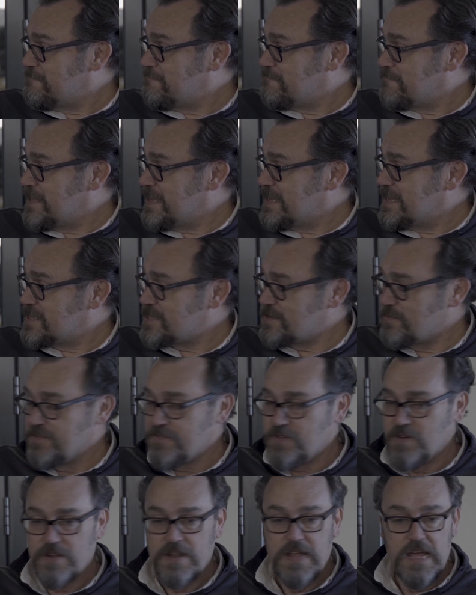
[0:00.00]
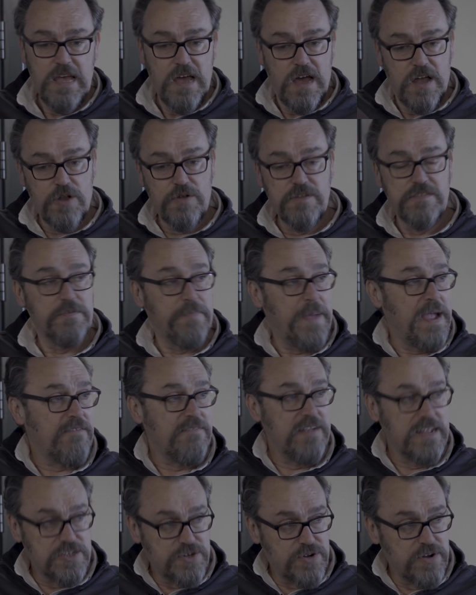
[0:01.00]
Yeah, so we've got a lot of the power
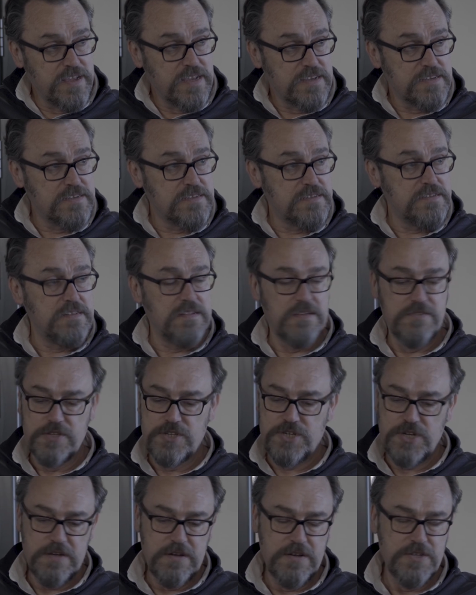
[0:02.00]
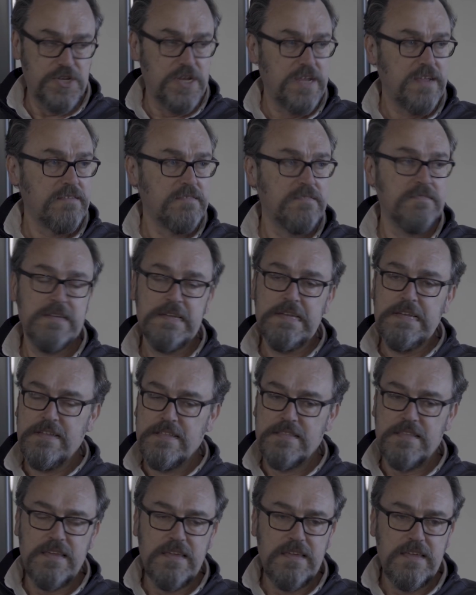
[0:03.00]
electronics, the charging,
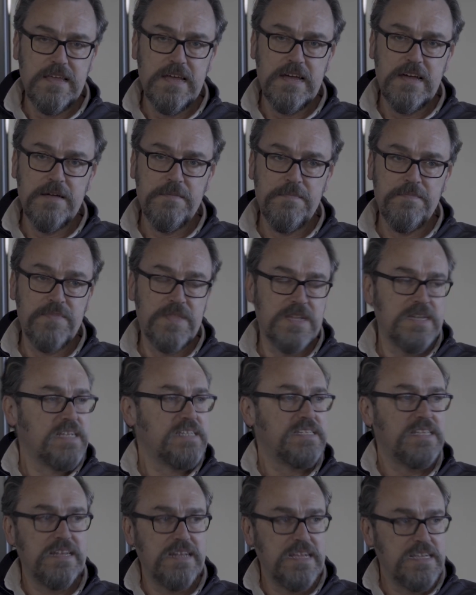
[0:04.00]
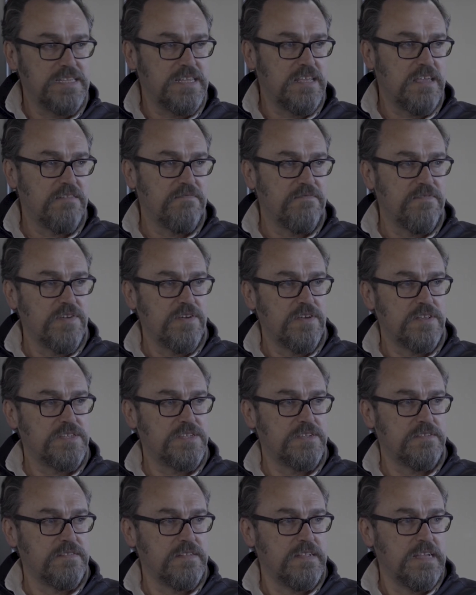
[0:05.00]
the DC-DC
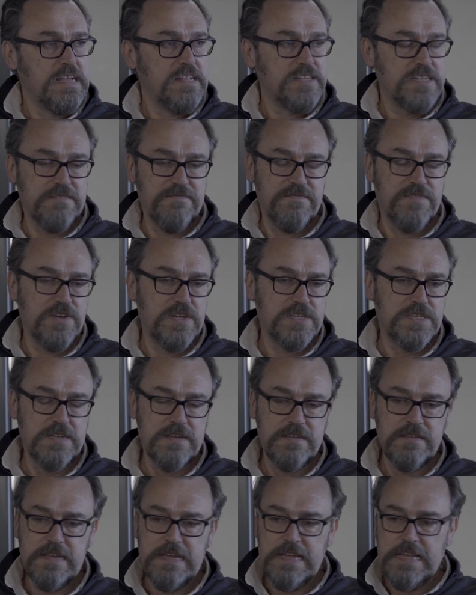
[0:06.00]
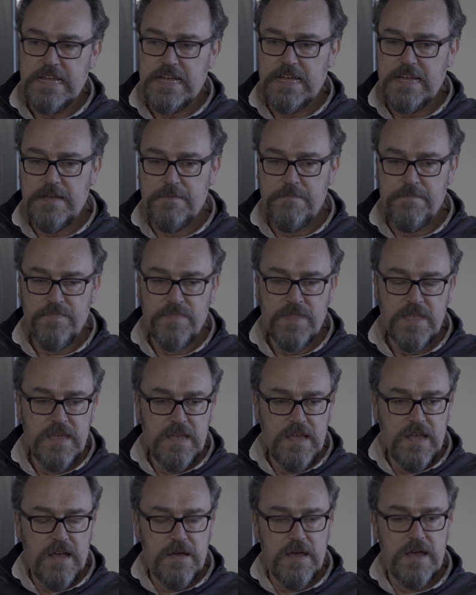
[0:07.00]
converter,
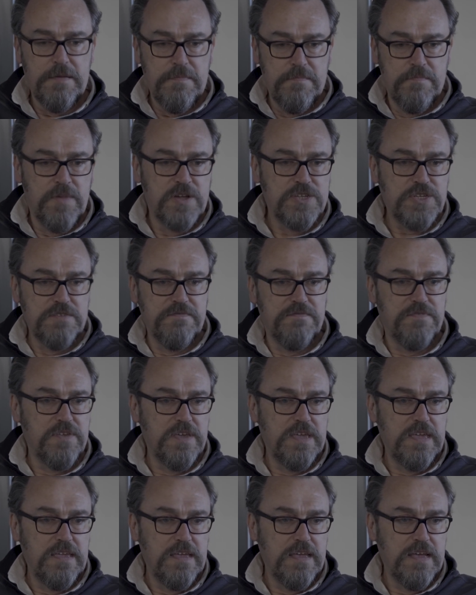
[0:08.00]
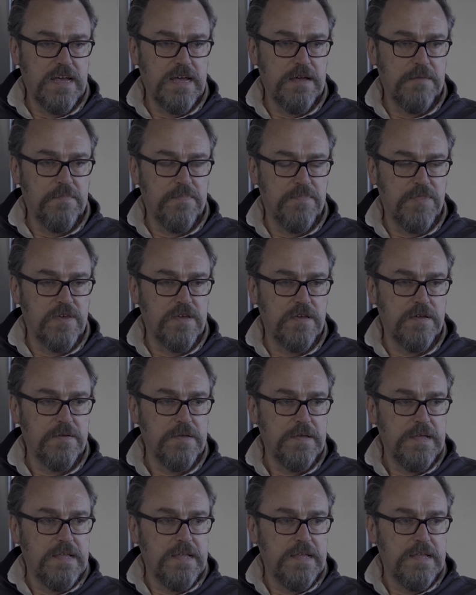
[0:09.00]
much of the